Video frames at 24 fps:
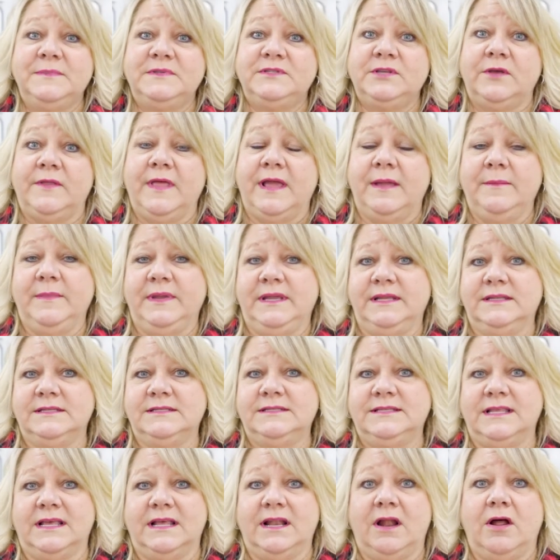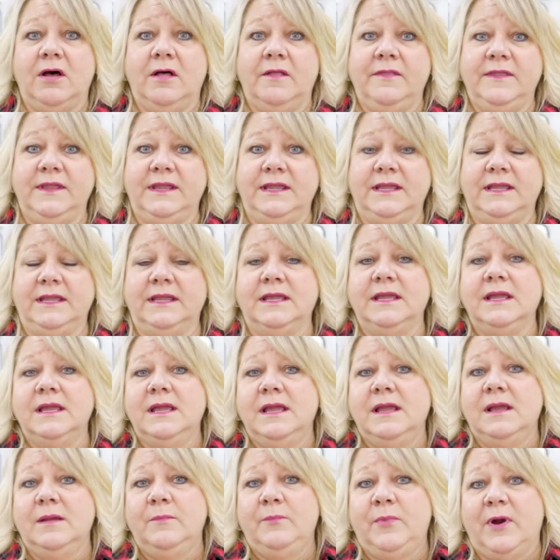so that means that all the
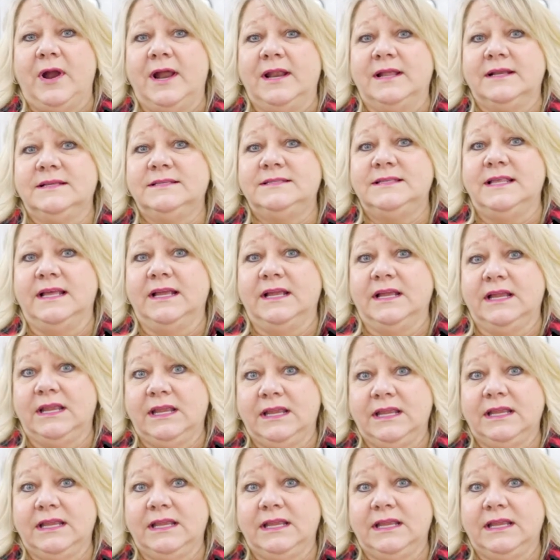products that